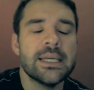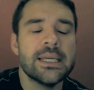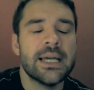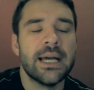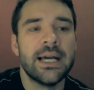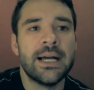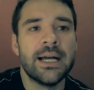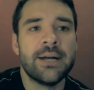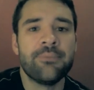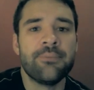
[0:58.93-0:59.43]

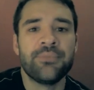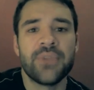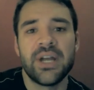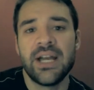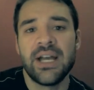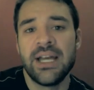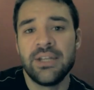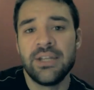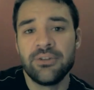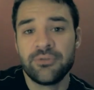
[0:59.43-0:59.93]
Um,
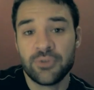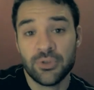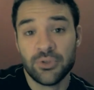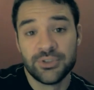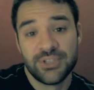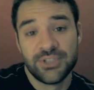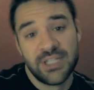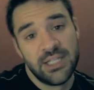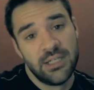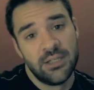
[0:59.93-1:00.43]
and of
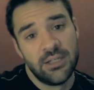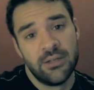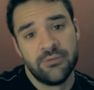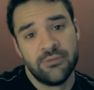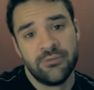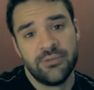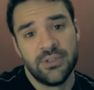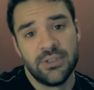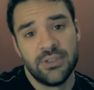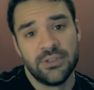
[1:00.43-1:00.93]
course, I
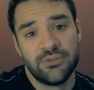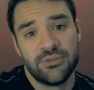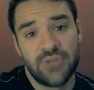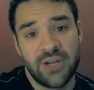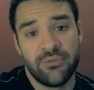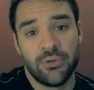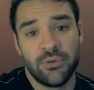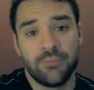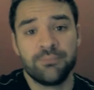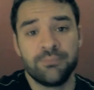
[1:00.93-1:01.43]
love
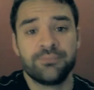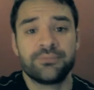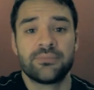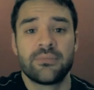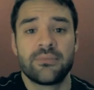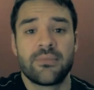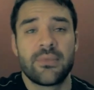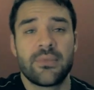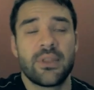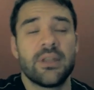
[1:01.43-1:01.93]
travel.
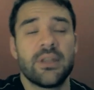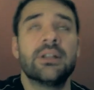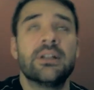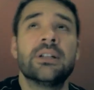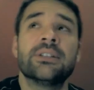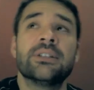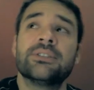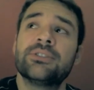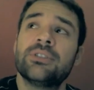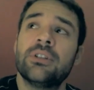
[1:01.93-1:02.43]

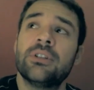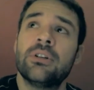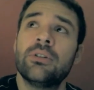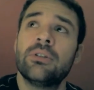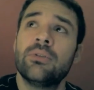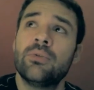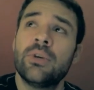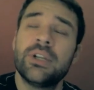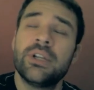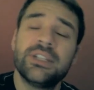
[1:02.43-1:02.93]
Uh, so
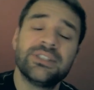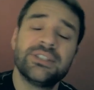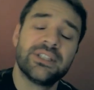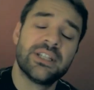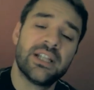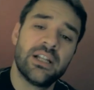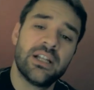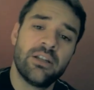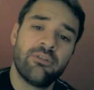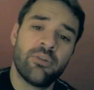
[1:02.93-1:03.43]
what is it
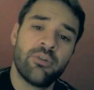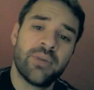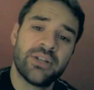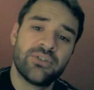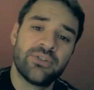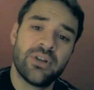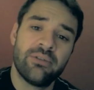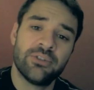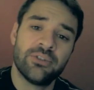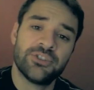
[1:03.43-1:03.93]
that I love about
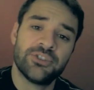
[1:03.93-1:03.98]
travel